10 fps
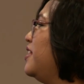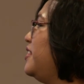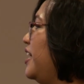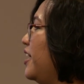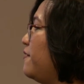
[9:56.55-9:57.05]

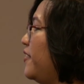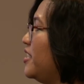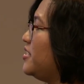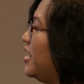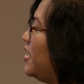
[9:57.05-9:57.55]
They get
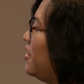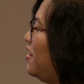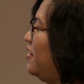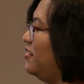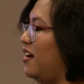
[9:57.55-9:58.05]
faced that
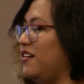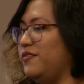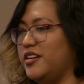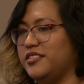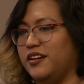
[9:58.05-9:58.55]
a lot of
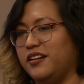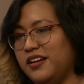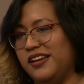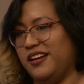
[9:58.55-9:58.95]
us are